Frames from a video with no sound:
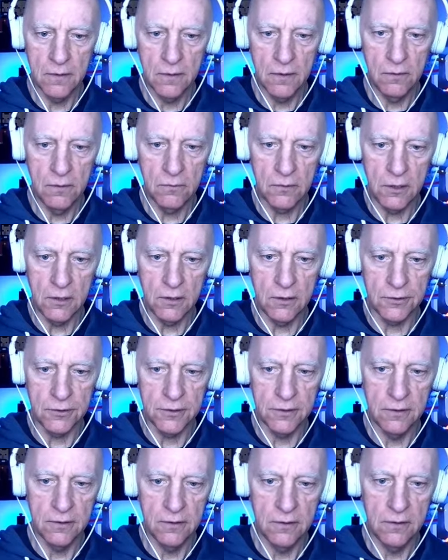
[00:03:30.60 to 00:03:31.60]
Oh god.
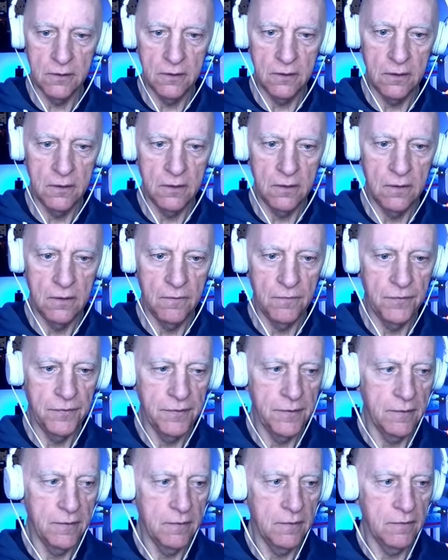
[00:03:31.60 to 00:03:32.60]

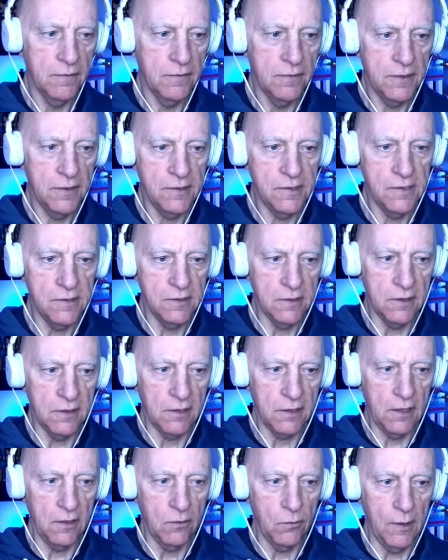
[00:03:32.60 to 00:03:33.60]
This isn't
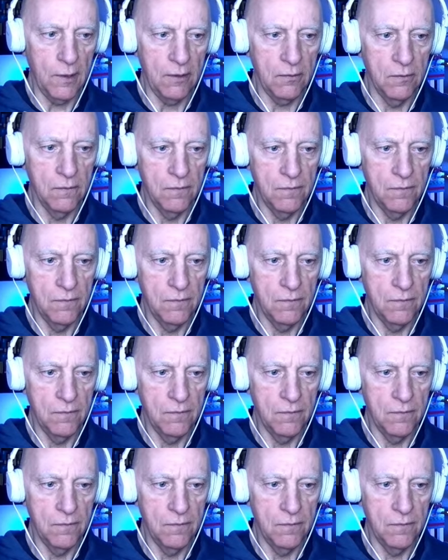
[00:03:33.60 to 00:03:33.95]
going to go well.